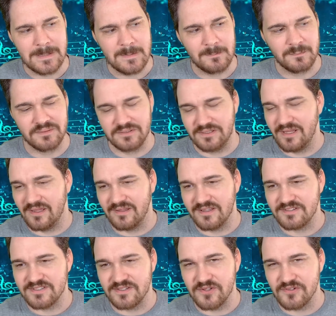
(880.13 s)
But yeah,
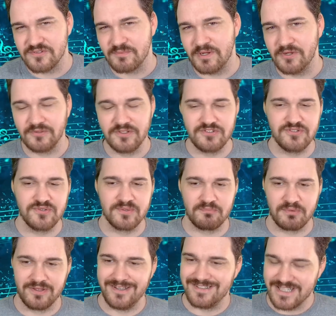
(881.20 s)
like I said, those are my only two
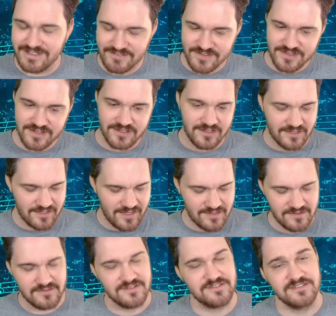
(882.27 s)
complaints. Everything
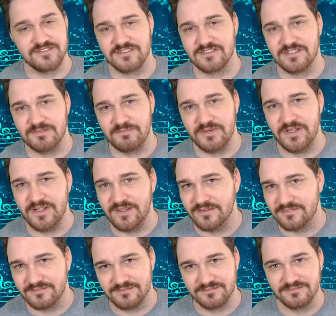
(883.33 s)
ahead of this is just going to
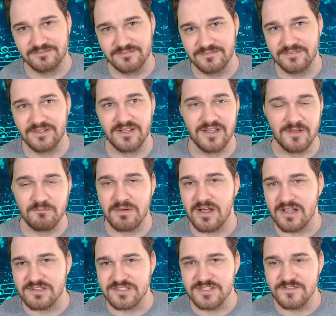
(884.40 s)
be
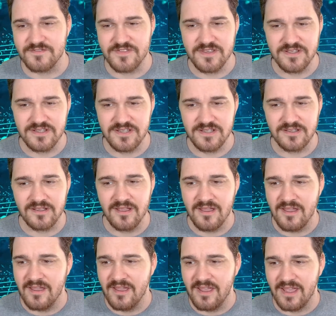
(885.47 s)
positive thinking
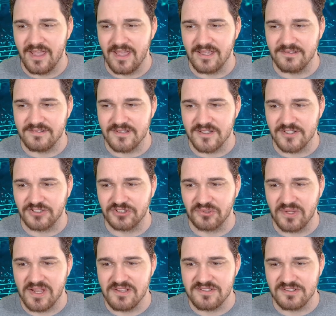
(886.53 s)
and
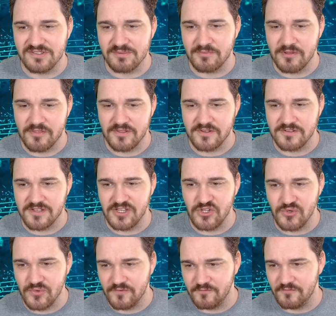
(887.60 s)
showcasing some of the things they
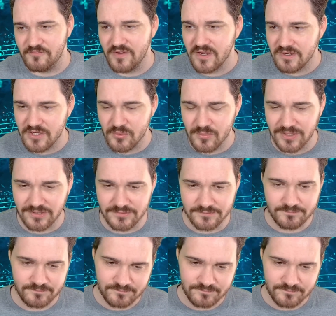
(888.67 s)
do very well.